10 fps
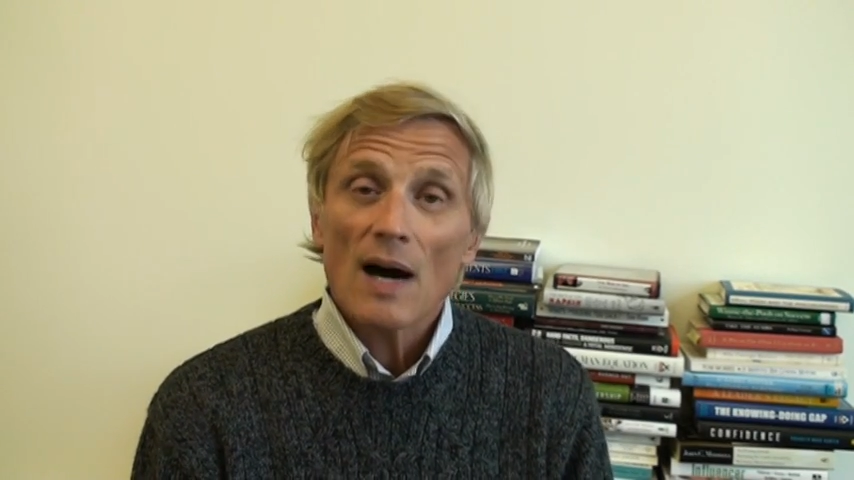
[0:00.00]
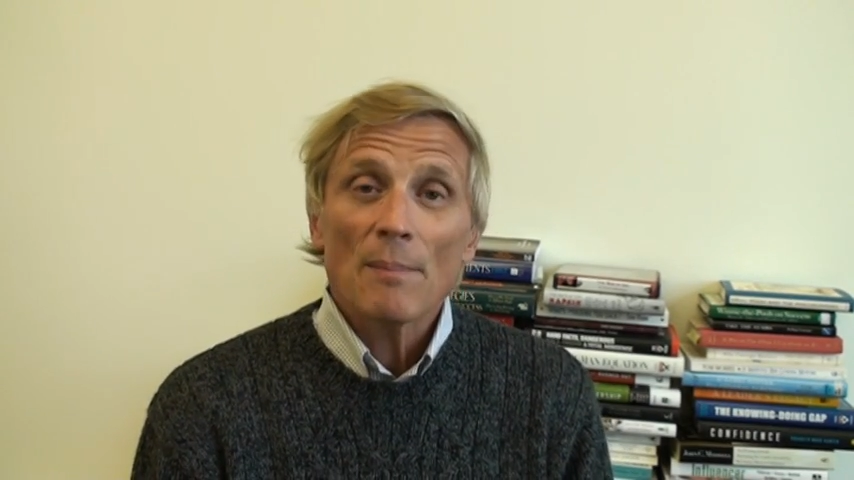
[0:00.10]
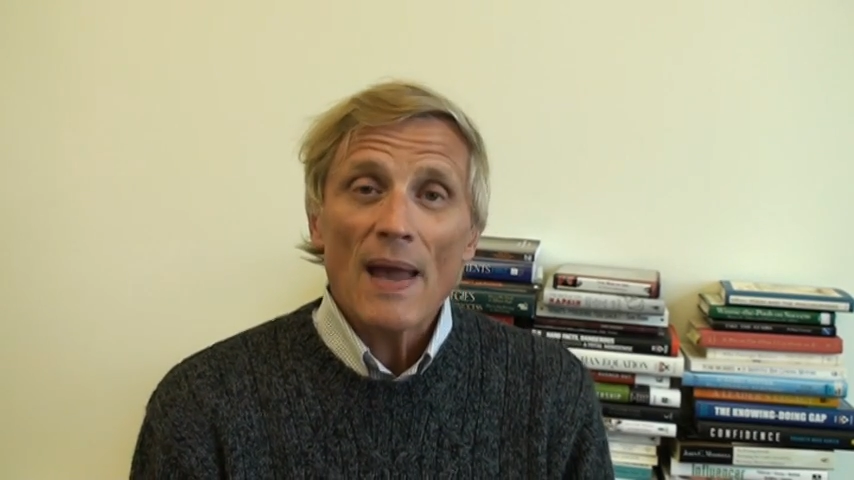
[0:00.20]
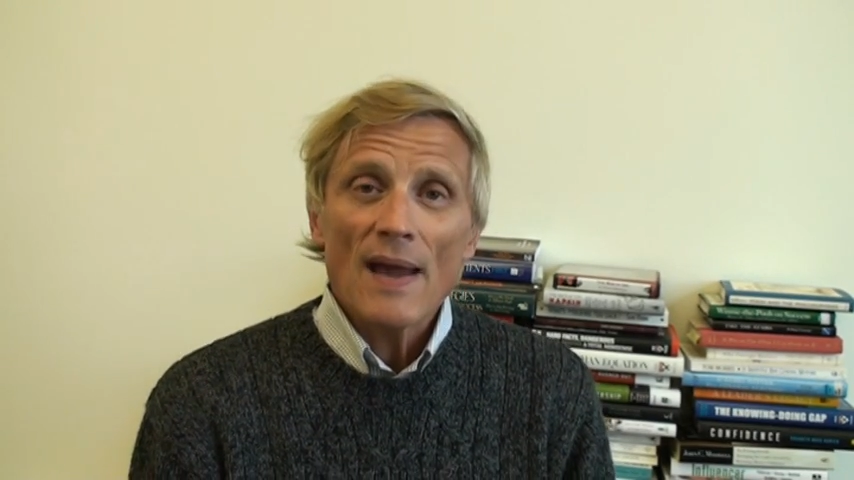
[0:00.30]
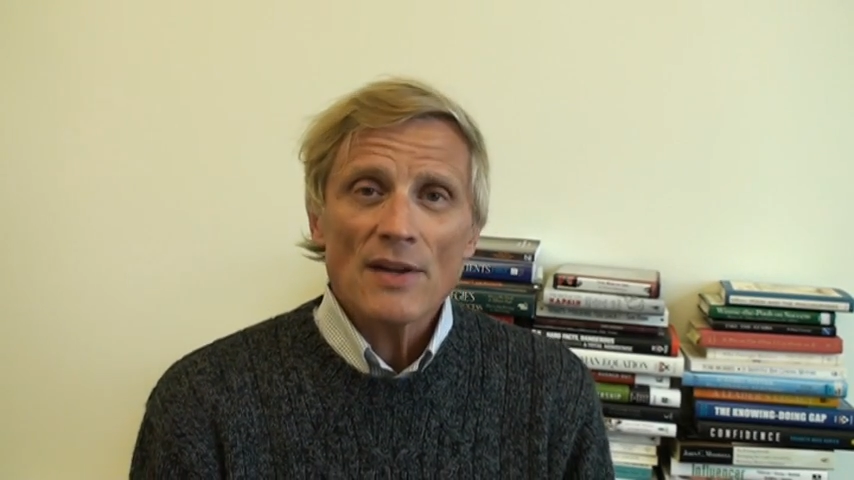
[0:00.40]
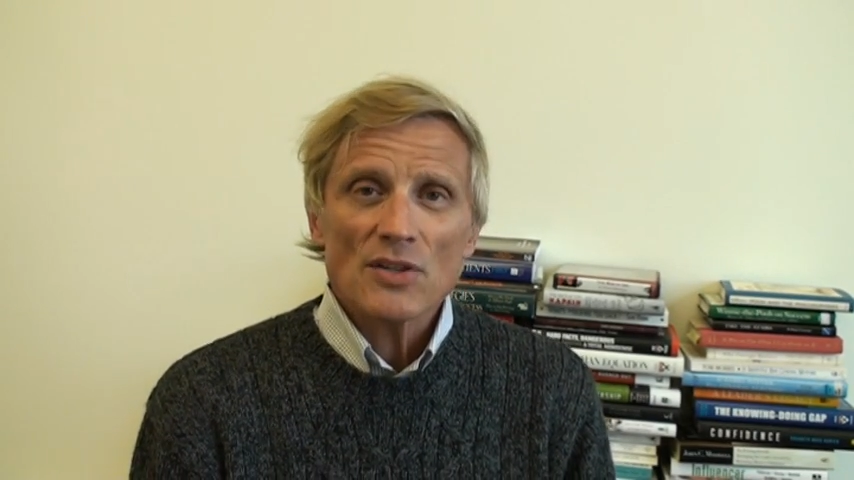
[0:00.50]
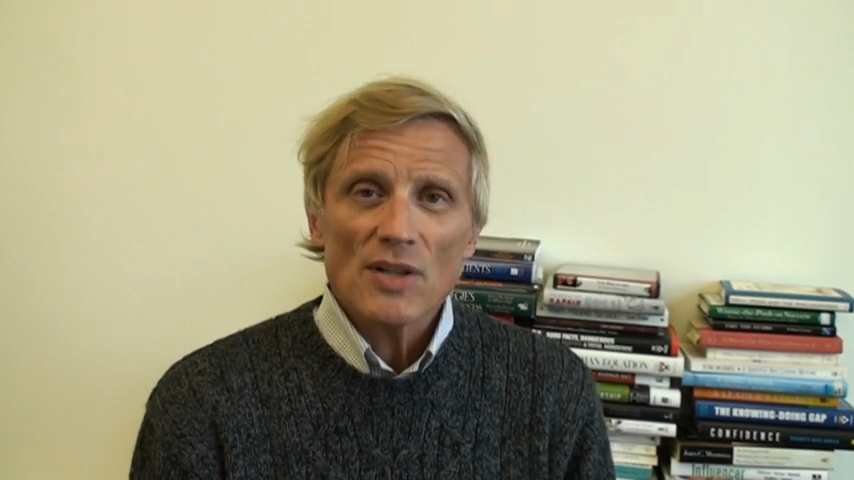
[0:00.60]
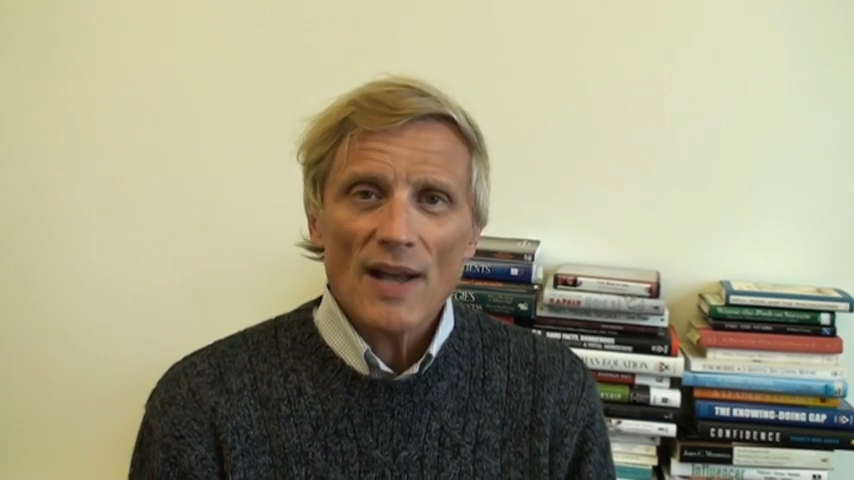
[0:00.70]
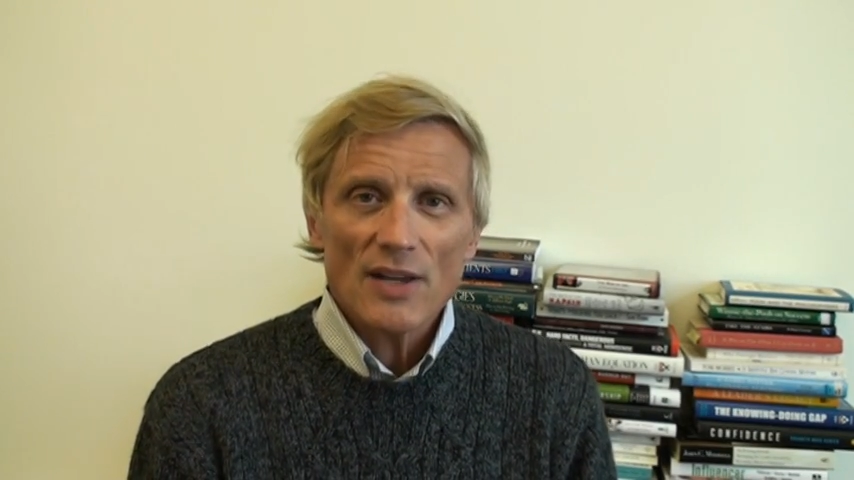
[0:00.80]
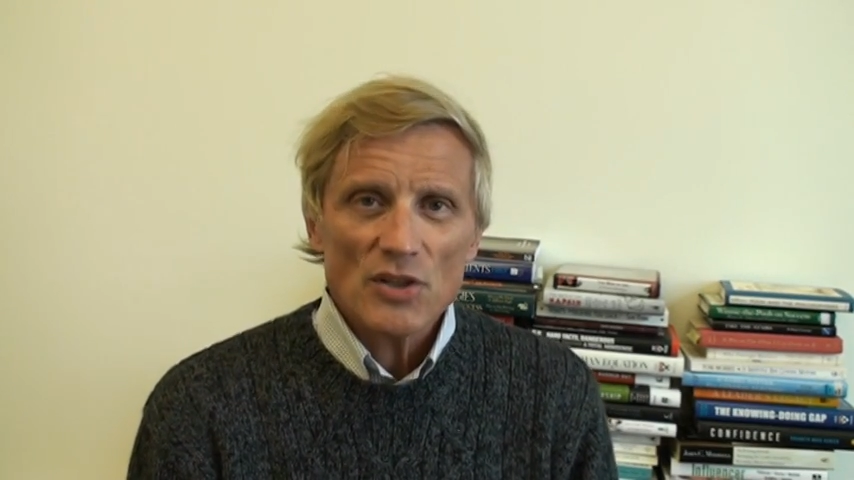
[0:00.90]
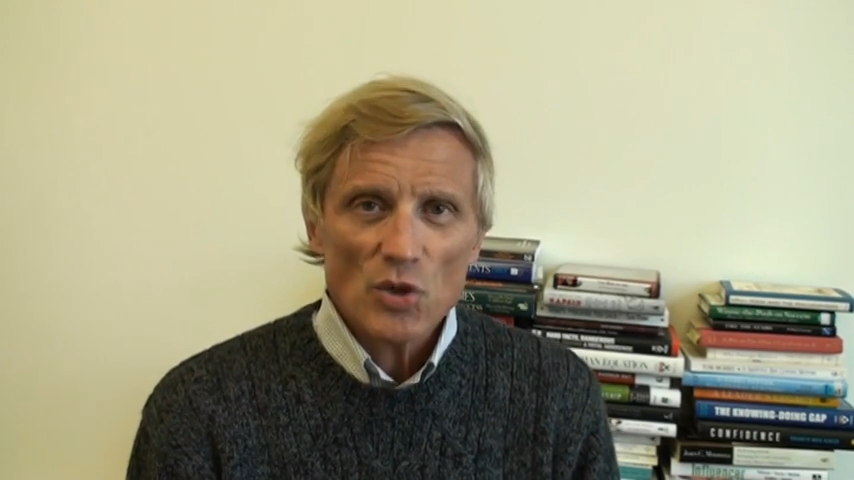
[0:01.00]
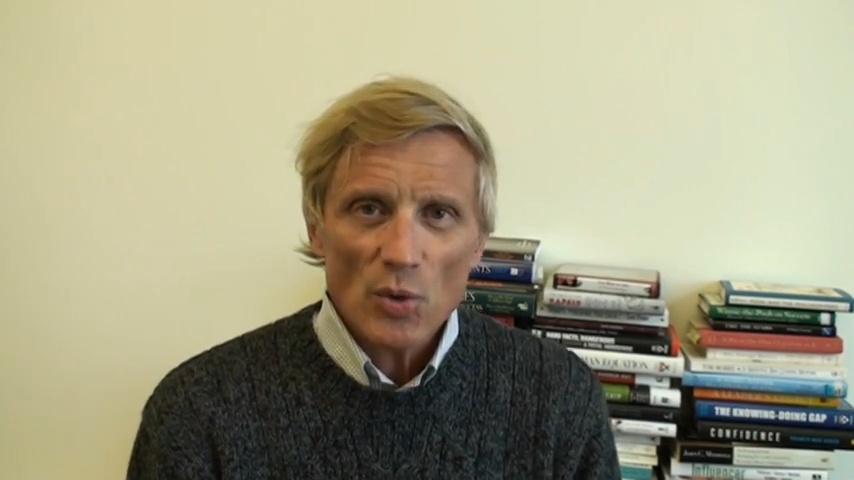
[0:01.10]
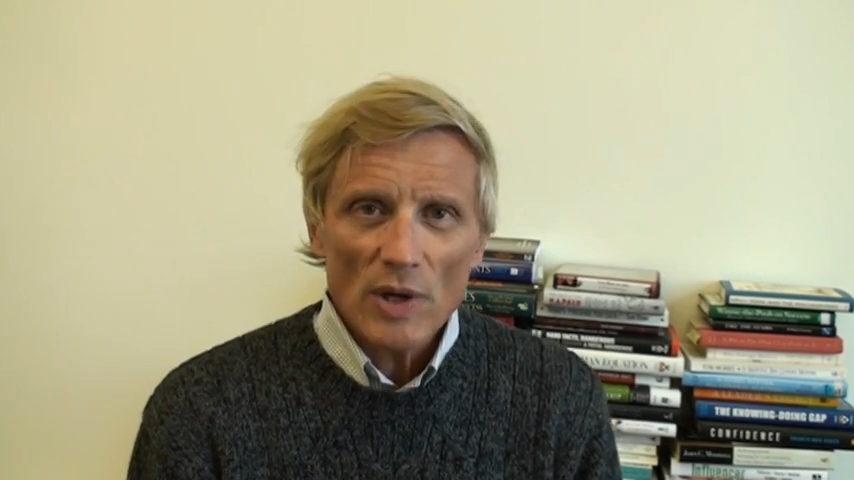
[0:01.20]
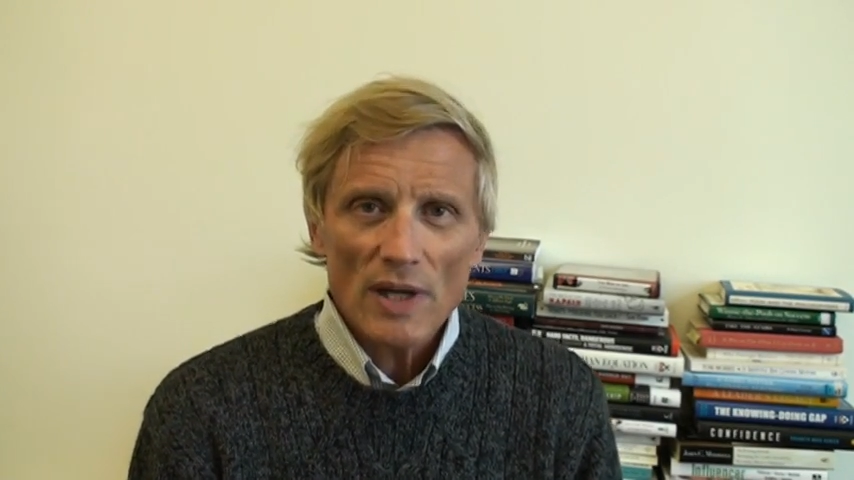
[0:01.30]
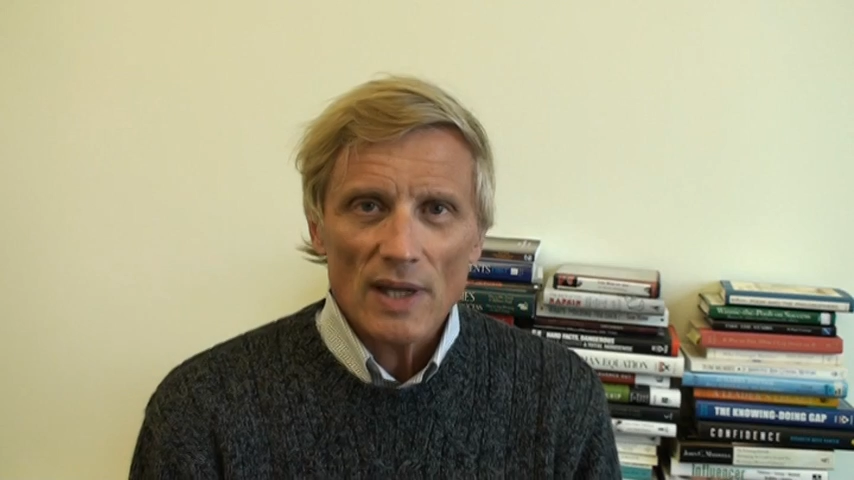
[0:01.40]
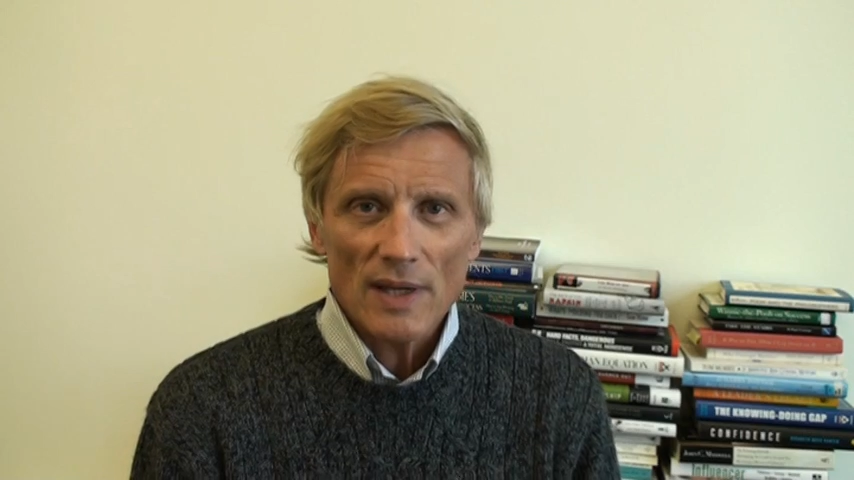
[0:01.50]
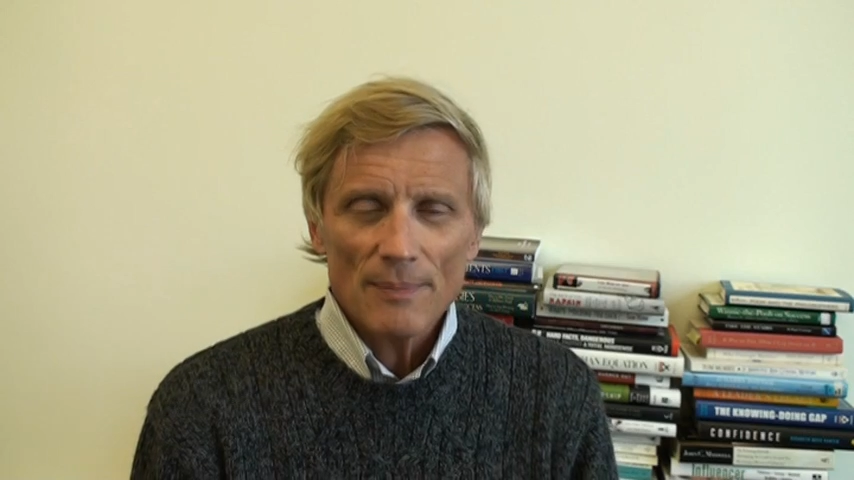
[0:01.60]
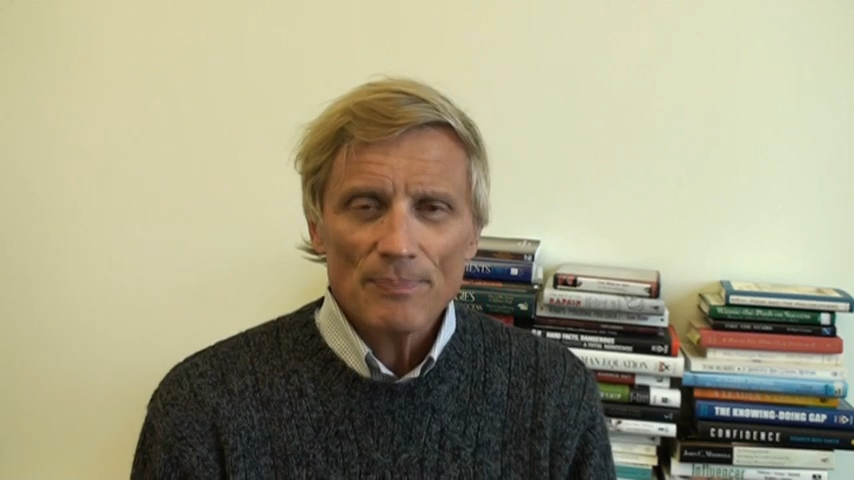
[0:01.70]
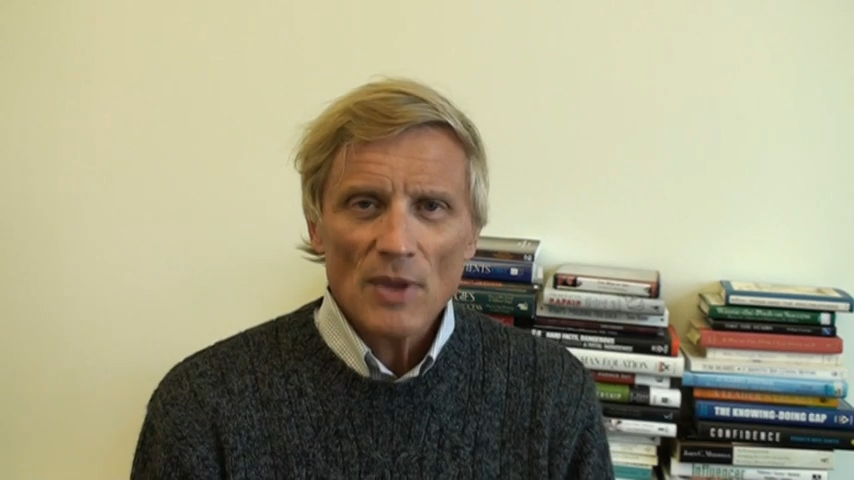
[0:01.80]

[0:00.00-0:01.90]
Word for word: A man is like a tree.